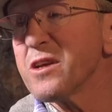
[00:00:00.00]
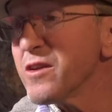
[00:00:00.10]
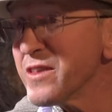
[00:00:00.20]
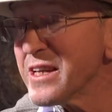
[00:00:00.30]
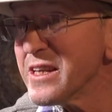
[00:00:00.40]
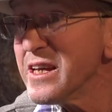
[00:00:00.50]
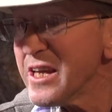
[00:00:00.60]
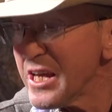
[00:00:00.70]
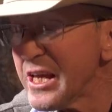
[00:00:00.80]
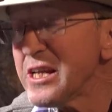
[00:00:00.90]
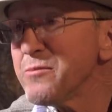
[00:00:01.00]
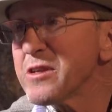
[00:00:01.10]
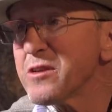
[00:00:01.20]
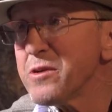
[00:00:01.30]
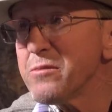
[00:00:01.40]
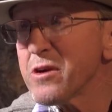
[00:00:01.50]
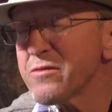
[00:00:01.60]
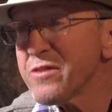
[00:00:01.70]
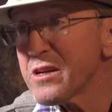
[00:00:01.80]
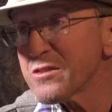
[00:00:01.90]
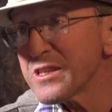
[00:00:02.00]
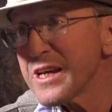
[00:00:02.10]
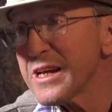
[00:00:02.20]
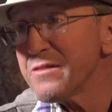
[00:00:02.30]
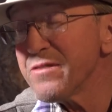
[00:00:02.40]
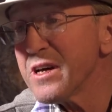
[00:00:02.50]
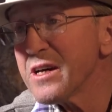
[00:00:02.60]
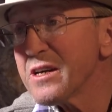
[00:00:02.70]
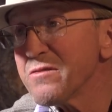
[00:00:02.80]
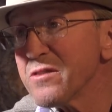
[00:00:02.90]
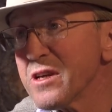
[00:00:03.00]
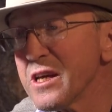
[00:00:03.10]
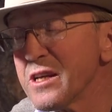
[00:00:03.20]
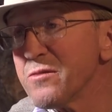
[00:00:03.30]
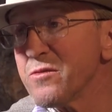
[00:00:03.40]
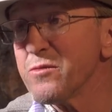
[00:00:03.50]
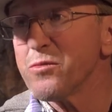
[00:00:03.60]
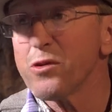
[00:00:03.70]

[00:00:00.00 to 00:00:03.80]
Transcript: And then he hit him at the PBR finals in '95 and